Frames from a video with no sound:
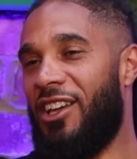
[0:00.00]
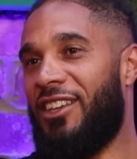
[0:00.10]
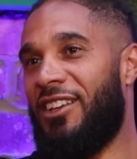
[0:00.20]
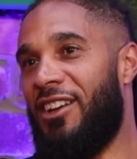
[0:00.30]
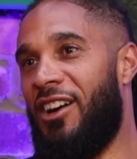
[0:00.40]

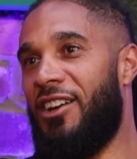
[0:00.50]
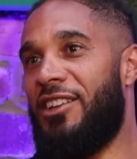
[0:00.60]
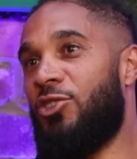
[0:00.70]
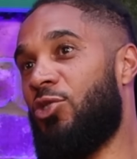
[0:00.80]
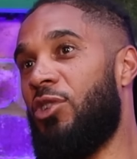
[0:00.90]
like,
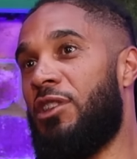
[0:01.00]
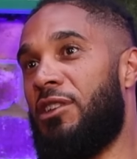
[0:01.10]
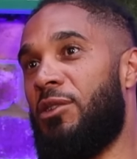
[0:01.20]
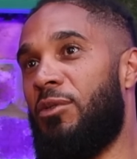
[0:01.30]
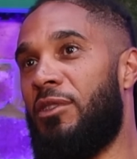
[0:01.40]
I enjoy
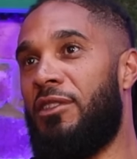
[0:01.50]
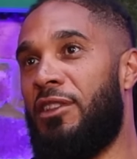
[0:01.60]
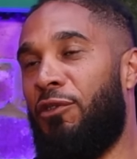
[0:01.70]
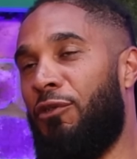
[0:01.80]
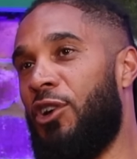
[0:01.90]
the
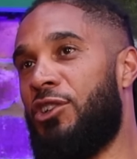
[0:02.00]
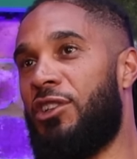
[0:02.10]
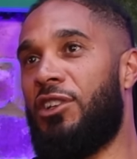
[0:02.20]
the footage